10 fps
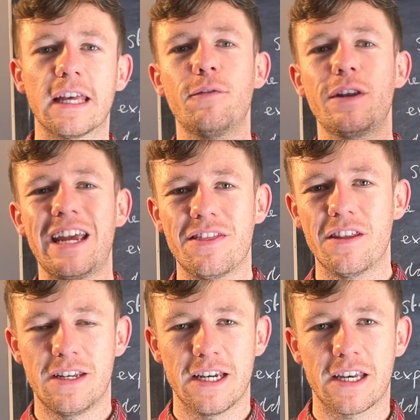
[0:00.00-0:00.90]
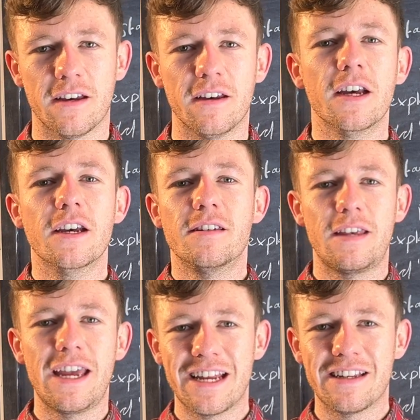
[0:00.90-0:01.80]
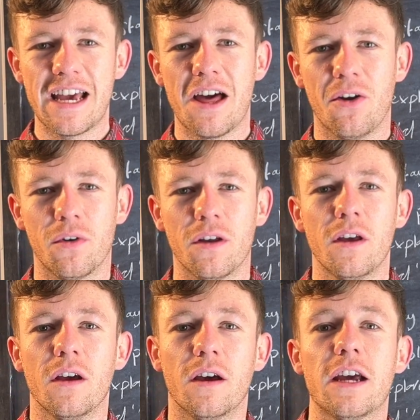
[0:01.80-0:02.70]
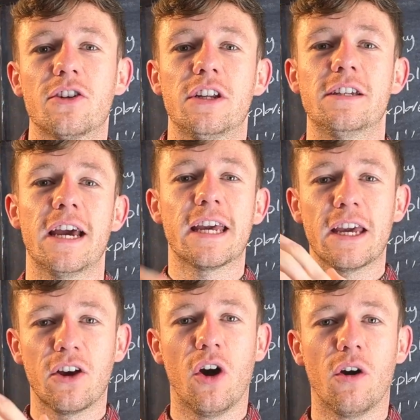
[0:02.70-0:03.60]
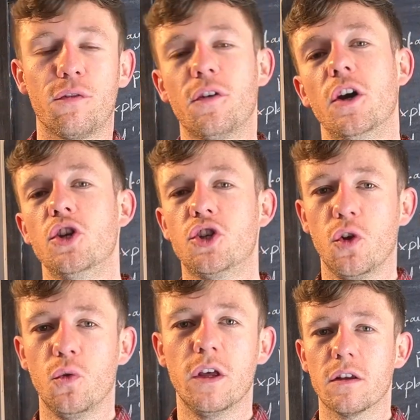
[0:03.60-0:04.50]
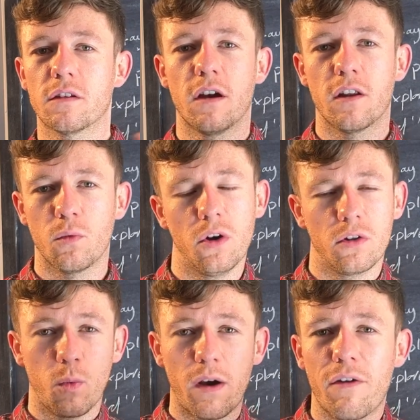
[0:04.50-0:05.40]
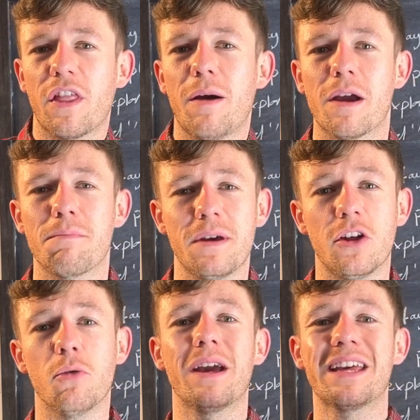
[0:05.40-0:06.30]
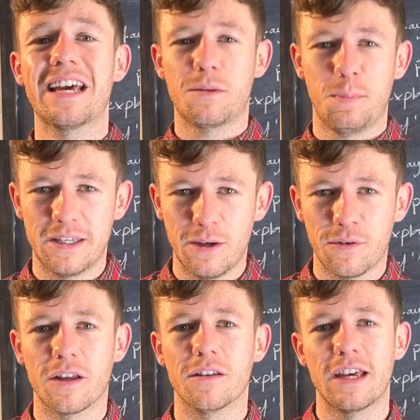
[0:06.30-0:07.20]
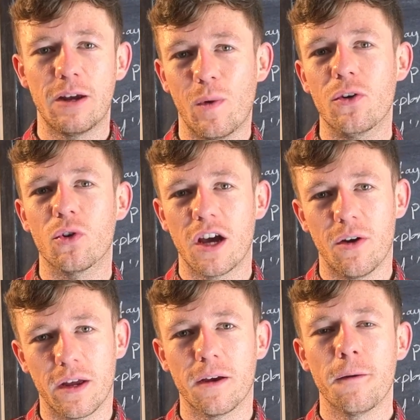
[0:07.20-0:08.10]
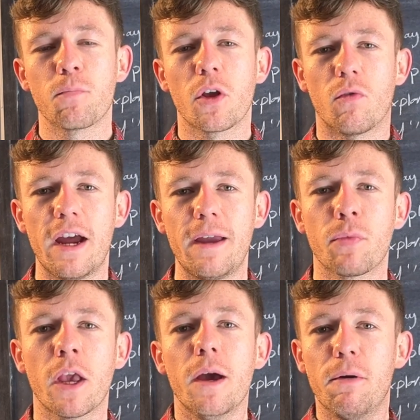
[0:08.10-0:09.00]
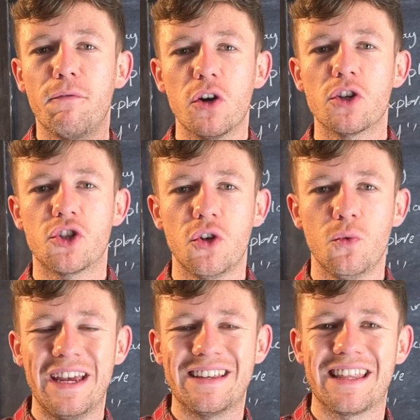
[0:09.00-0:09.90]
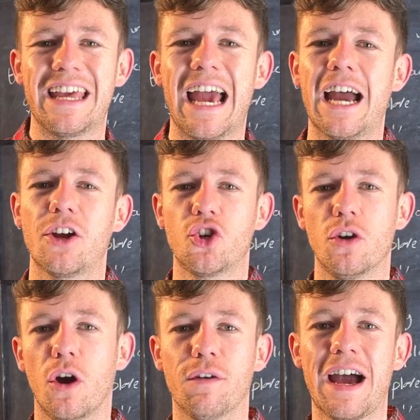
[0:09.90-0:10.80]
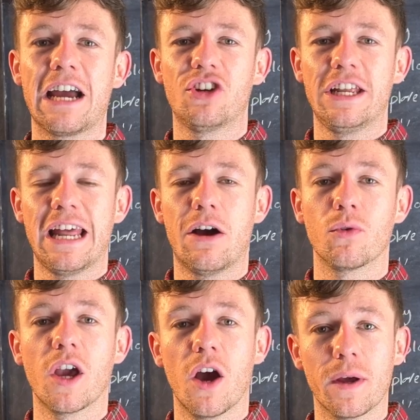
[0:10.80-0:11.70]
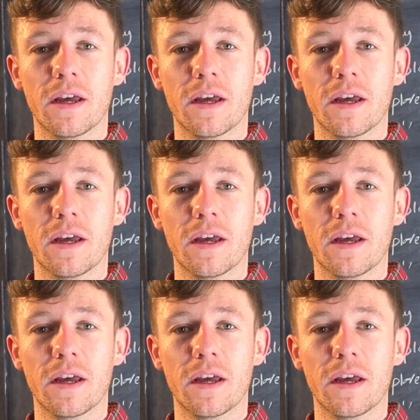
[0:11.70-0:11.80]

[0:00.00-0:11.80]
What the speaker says: Given in the ticket, sitting down and actually taking off to the side of the world, wherever that might be. You might get specific and say where you're going, right? But verse 2 is the action of actually now going.